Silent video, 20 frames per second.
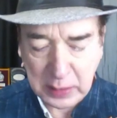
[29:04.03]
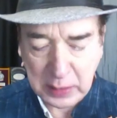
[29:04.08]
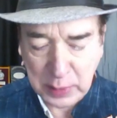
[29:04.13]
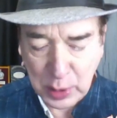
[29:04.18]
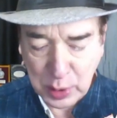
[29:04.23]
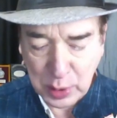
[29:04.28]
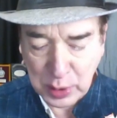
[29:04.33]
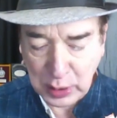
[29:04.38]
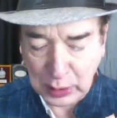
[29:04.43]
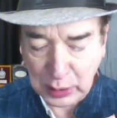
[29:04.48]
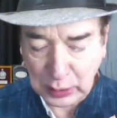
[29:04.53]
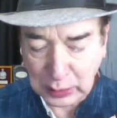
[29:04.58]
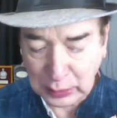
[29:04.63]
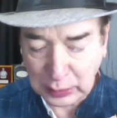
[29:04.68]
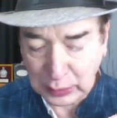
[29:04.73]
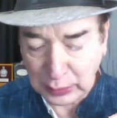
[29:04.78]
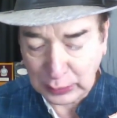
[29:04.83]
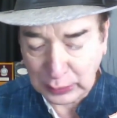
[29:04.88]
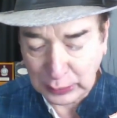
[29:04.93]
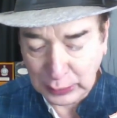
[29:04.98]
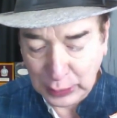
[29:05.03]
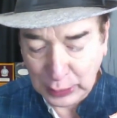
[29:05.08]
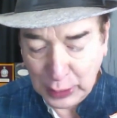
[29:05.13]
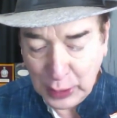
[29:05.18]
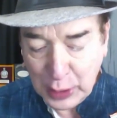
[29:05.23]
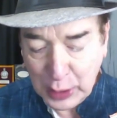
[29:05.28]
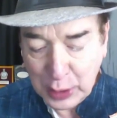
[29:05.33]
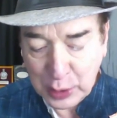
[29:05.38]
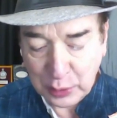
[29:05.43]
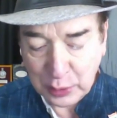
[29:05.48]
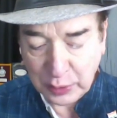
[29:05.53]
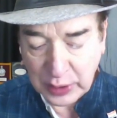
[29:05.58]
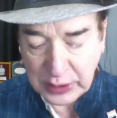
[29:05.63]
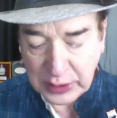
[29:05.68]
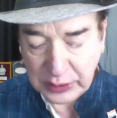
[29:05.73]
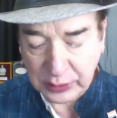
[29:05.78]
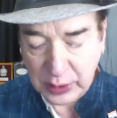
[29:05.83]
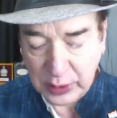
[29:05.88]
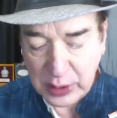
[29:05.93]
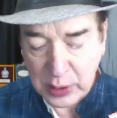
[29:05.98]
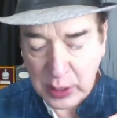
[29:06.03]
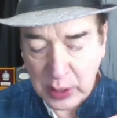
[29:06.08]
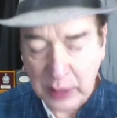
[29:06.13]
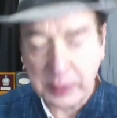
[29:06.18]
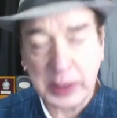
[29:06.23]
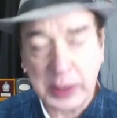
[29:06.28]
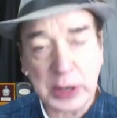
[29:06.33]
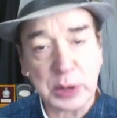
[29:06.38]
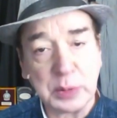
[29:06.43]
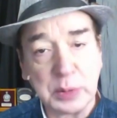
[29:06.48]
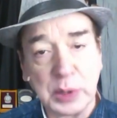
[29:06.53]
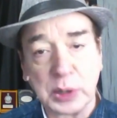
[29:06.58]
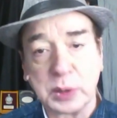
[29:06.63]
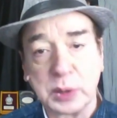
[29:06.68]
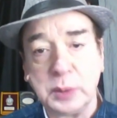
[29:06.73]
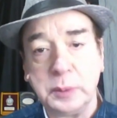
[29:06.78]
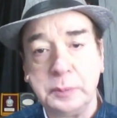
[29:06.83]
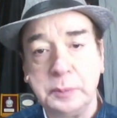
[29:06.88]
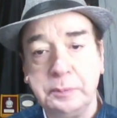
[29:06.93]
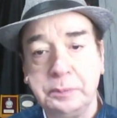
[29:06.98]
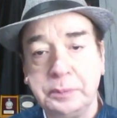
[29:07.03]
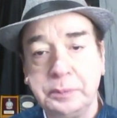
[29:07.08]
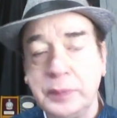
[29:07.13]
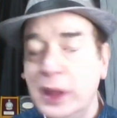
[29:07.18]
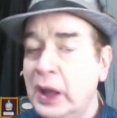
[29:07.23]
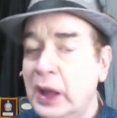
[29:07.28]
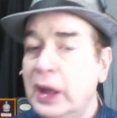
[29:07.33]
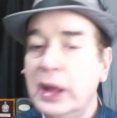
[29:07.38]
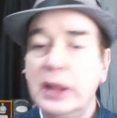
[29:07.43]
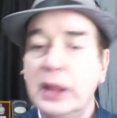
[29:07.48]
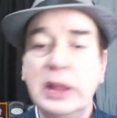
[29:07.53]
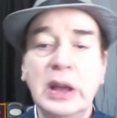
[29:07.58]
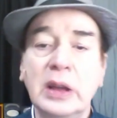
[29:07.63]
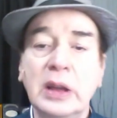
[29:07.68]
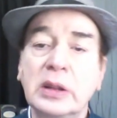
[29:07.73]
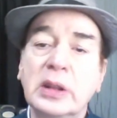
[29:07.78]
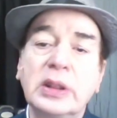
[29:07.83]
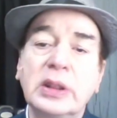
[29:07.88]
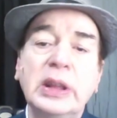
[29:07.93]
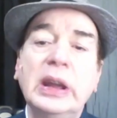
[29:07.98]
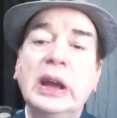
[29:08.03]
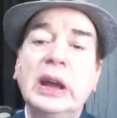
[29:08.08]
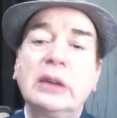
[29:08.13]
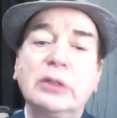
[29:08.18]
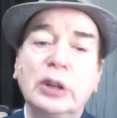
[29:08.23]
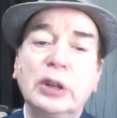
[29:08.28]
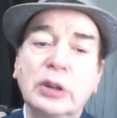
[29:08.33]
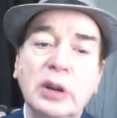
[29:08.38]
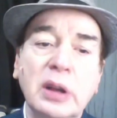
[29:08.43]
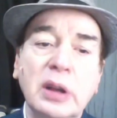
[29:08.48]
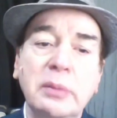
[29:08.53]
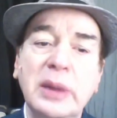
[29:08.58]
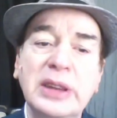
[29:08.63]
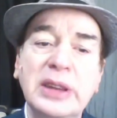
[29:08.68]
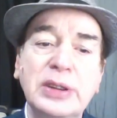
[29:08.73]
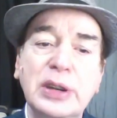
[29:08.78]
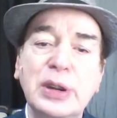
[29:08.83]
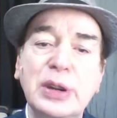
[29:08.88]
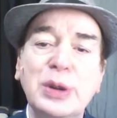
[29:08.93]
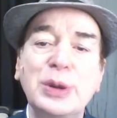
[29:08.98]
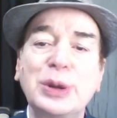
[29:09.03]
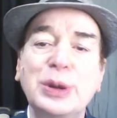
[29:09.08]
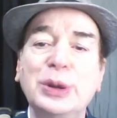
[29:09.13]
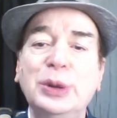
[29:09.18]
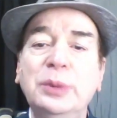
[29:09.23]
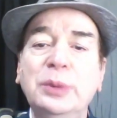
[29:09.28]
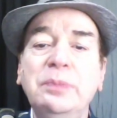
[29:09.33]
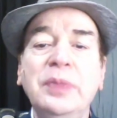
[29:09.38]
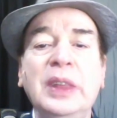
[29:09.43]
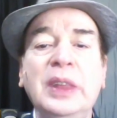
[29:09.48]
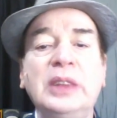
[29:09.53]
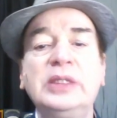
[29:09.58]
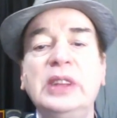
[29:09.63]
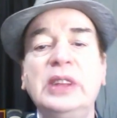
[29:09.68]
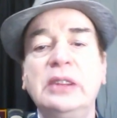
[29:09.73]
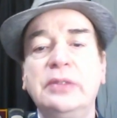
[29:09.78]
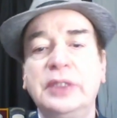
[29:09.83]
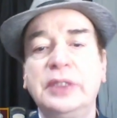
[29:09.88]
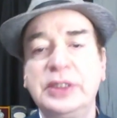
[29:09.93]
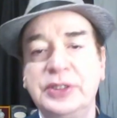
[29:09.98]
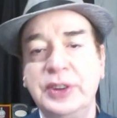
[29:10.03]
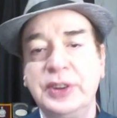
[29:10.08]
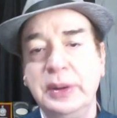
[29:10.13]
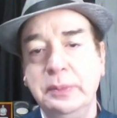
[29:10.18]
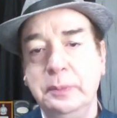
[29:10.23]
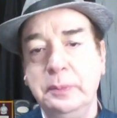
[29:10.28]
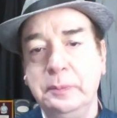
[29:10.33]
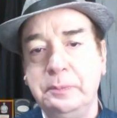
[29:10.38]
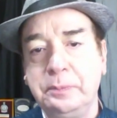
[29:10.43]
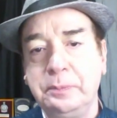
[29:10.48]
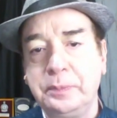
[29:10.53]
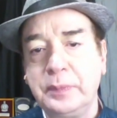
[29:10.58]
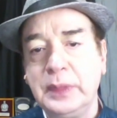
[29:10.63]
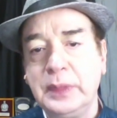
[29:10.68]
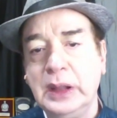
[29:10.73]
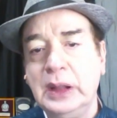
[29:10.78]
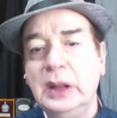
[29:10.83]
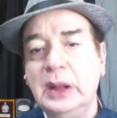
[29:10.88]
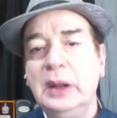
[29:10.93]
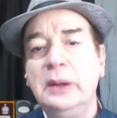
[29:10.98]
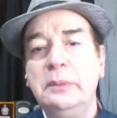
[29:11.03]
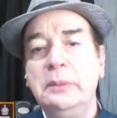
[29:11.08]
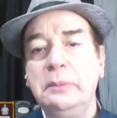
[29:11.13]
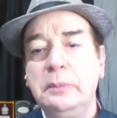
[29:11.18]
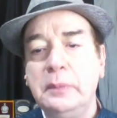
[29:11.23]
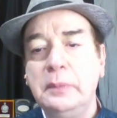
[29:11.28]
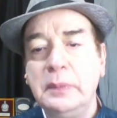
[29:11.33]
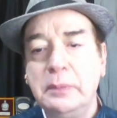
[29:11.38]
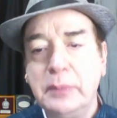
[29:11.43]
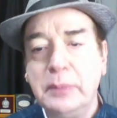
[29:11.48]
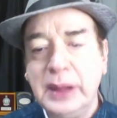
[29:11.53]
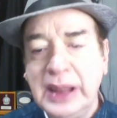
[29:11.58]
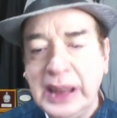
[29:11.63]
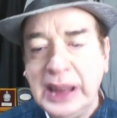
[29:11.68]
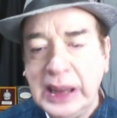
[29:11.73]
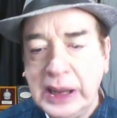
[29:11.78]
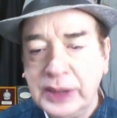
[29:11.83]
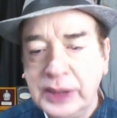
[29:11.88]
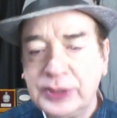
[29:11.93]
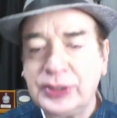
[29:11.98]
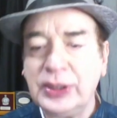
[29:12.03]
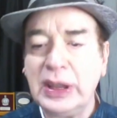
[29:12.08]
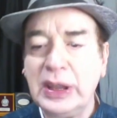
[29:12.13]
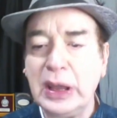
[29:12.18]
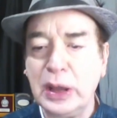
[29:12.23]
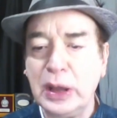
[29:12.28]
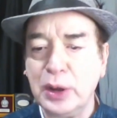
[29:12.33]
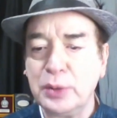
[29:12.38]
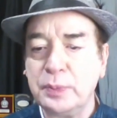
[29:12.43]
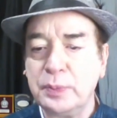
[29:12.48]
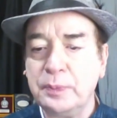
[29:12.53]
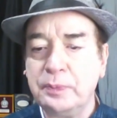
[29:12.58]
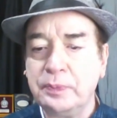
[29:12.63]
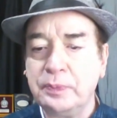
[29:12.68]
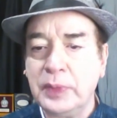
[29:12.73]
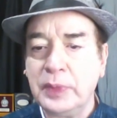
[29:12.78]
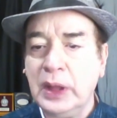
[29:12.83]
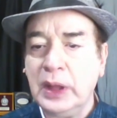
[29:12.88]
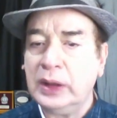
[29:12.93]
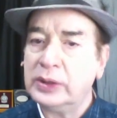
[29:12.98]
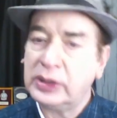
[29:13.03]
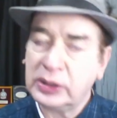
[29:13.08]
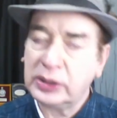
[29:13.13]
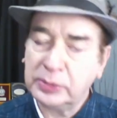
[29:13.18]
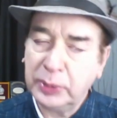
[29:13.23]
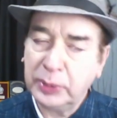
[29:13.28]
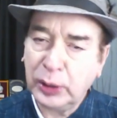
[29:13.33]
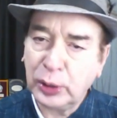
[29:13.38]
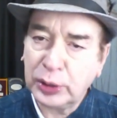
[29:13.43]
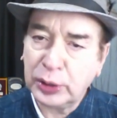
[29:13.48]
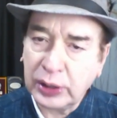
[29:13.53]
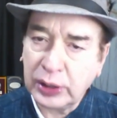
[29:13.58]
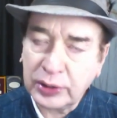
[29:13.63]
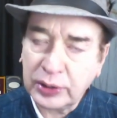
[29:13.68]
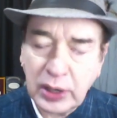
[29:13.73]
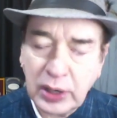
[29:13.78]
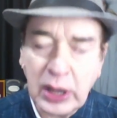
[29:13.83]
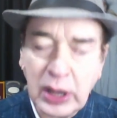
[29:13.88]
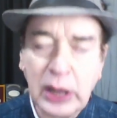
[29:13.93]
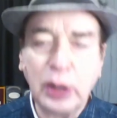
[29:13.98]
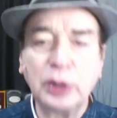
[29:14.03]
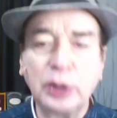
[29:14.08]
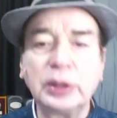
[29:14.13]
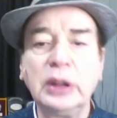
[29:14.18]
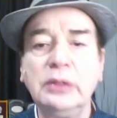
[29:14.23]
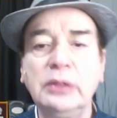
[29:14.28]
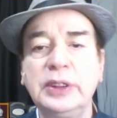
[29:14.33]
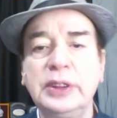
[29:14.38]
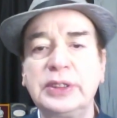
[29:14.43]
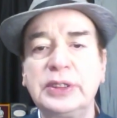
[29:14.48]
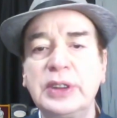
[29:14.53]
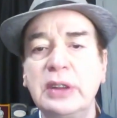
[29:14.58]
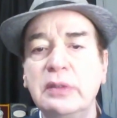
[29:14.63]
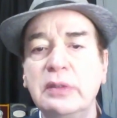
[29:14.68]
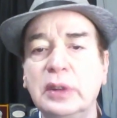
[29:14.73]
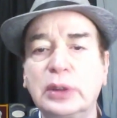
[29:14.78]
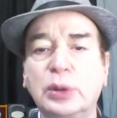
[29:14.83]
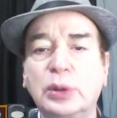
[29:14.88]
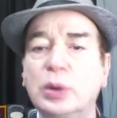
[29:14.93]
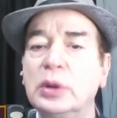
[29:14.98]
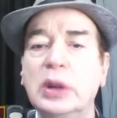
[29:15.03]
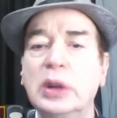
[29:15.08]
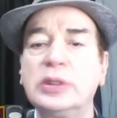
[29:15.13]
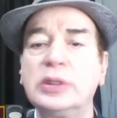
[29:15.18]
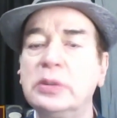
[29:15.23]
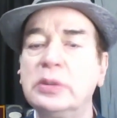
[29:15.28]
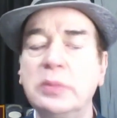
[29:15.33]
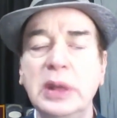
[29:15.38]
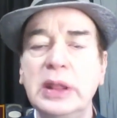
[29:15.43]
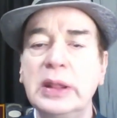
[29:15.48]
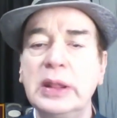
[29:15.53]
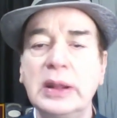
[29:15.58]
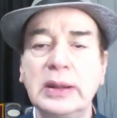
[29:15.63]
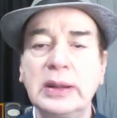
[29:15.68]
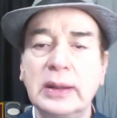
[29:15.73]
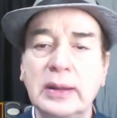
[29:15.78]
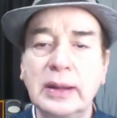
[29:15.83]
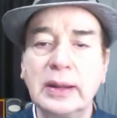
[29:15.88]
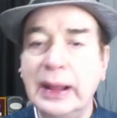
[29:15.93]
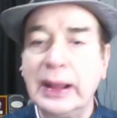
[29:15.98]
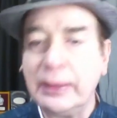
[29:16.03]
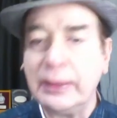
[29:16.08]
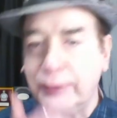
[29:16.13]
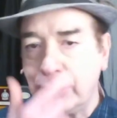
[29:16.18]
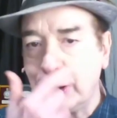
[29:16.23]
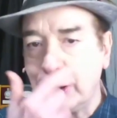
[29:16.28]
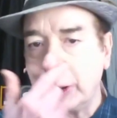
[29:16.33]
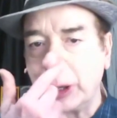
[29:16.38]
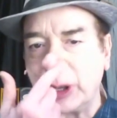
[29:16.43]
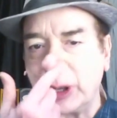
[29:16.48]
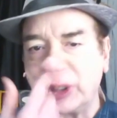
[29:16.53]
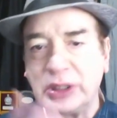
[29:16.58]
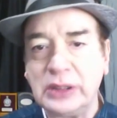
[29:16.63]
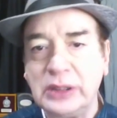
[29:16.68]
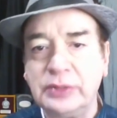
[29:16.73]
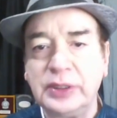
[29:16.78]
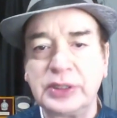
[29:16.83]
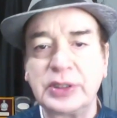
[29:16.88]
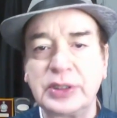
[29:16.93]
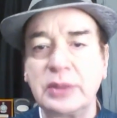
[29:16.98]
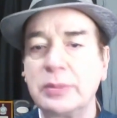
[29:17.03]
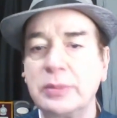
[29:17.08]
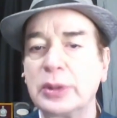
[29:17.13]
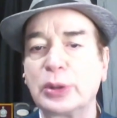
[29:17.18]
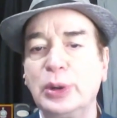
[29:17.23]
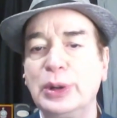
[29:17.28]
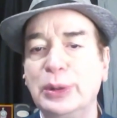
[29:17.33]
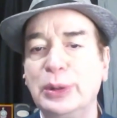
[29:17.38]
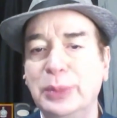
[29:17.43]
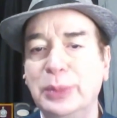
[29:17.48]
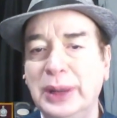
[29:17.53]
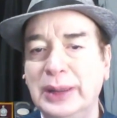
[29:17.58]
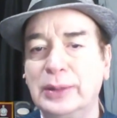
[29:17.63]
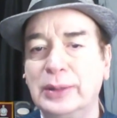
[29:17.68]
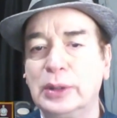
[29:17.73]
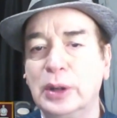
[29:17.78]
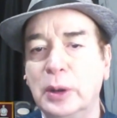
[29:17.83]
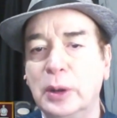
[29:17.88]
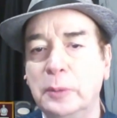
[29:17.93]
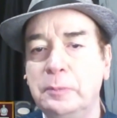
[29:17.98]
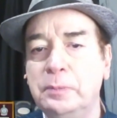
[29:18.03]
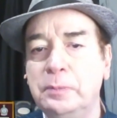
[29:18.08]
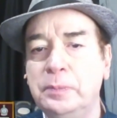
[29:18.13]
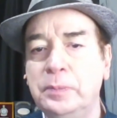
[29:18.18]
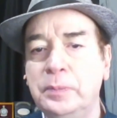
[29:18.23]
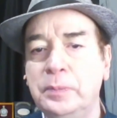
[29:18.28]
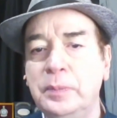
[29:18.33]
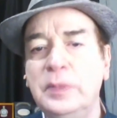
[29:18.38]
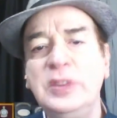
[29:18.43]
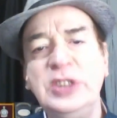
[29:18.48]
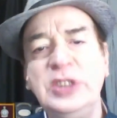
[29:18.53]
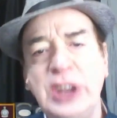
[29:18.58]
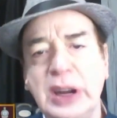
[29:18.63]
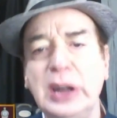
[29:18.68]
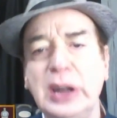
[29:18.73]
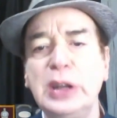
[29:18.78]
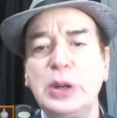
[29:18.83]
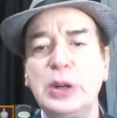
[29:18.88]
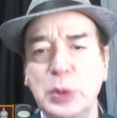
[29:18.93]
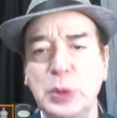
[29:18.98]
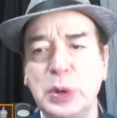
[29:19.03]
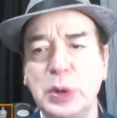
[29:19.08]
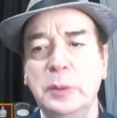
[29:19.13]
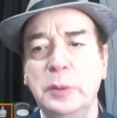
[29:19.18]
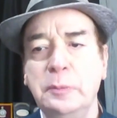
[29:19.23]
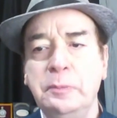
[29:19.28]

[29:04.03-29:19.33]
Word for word: about uh, uh, you know what is going to happen tomorrow? The other thing I've already mentioned to you, self-esteem. Please see, just because yesterday your self-esteem was good doesn't mean that lifelong your self-esteem is going to be good. Check it out.